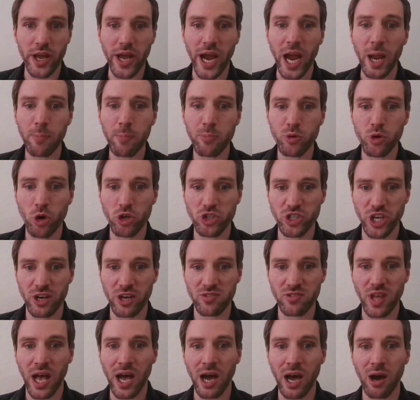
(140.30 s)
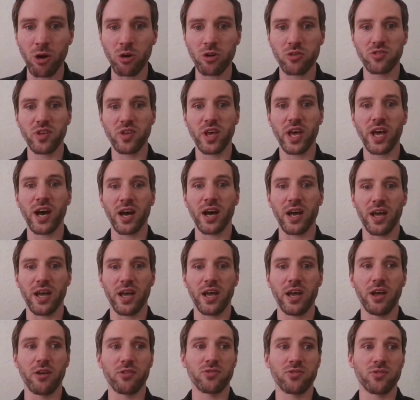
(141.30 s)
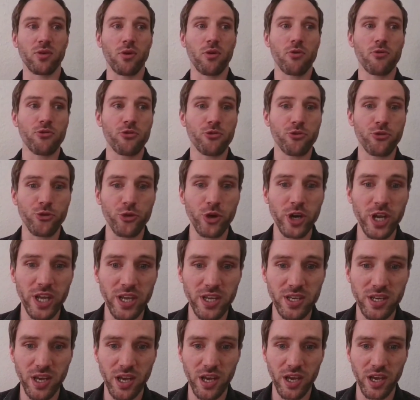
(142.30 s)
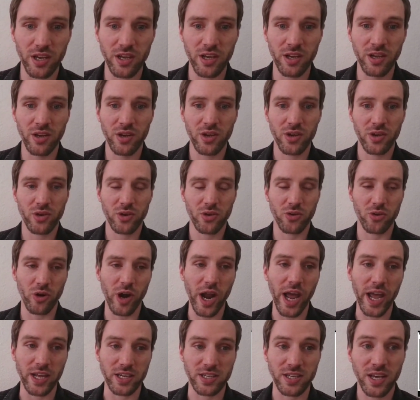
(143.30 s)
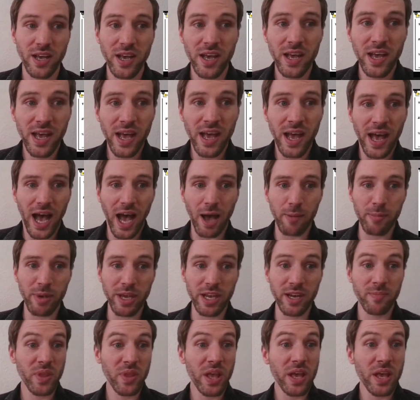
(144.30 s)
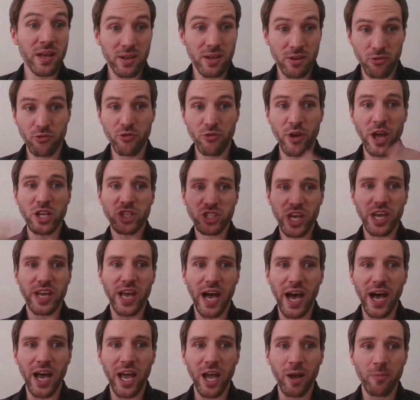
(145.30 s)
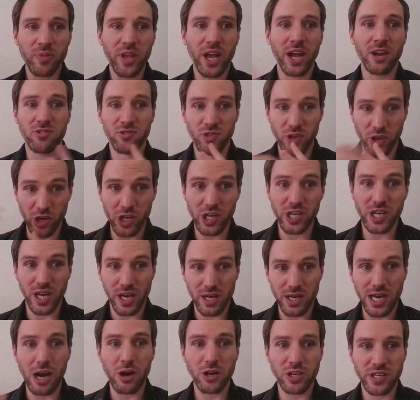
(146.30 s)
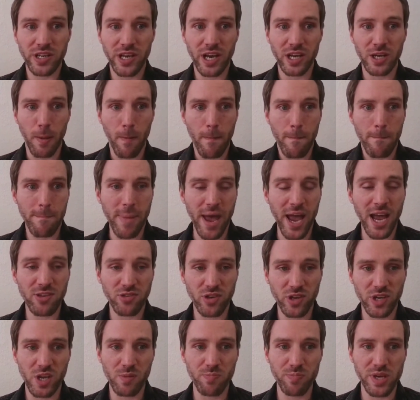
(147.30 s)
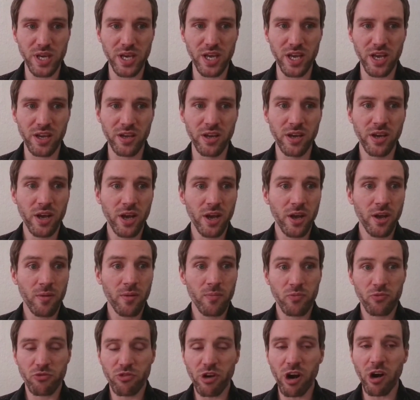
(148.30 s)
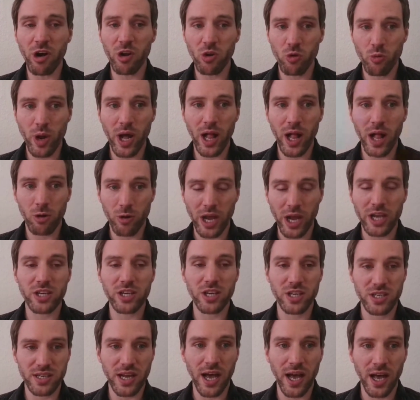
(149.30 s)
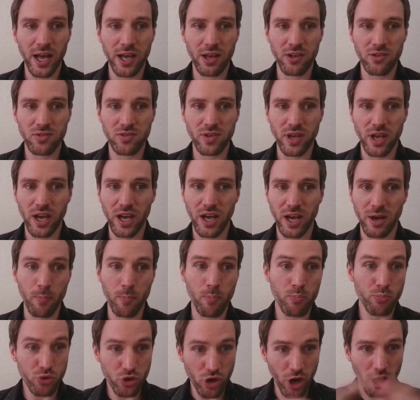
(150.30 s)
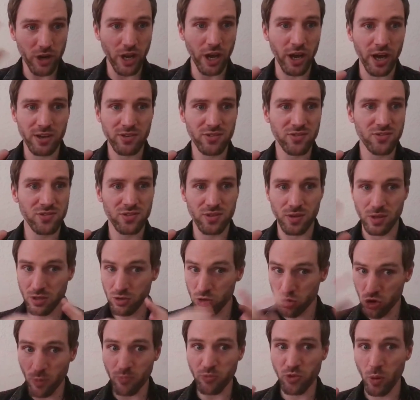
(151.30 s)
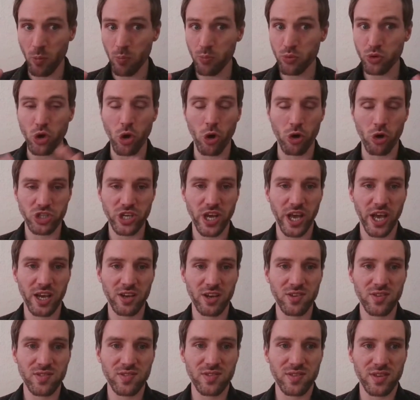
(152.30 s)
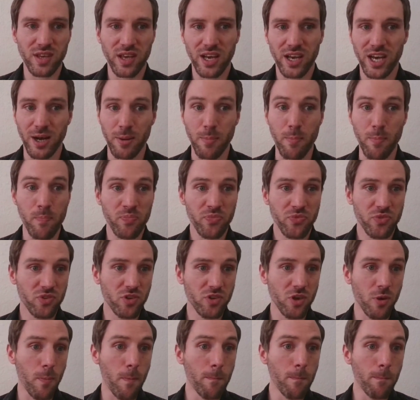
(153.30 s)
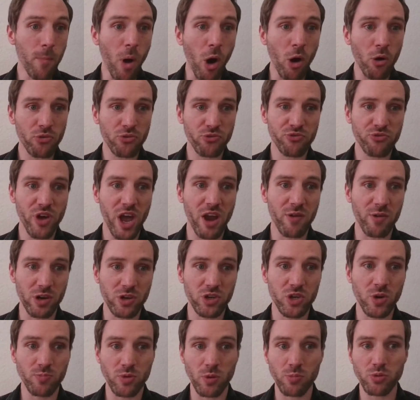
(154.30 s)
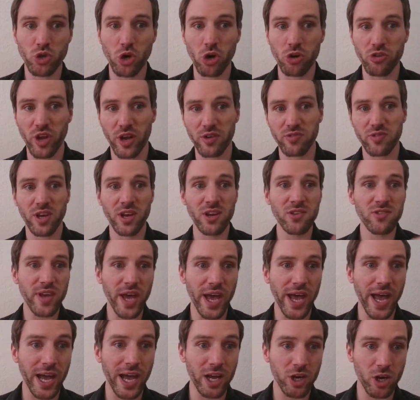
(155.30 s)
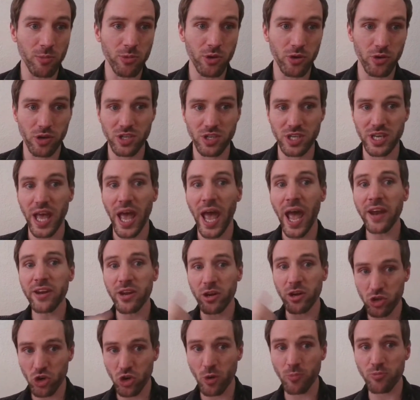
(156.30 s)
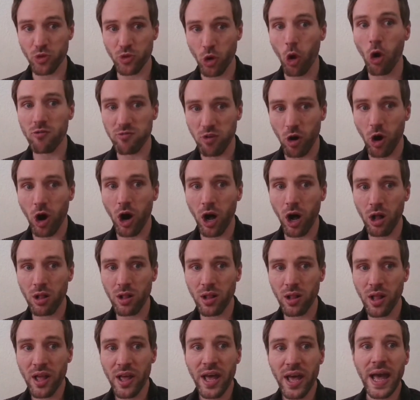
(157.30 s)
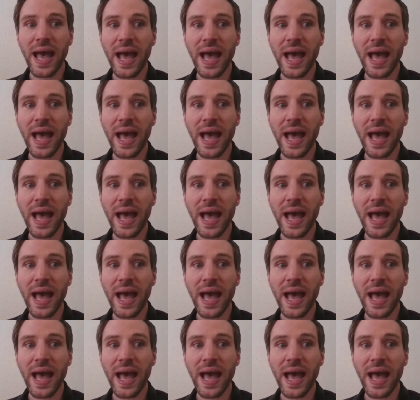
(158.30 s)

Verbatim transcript: AI Projects out there, is freaking great. I mean, Fetch AI and SingularityNET basically being very well recognized products, crypto projects, the most favorite crypto projects in the AI community and in crypto overall.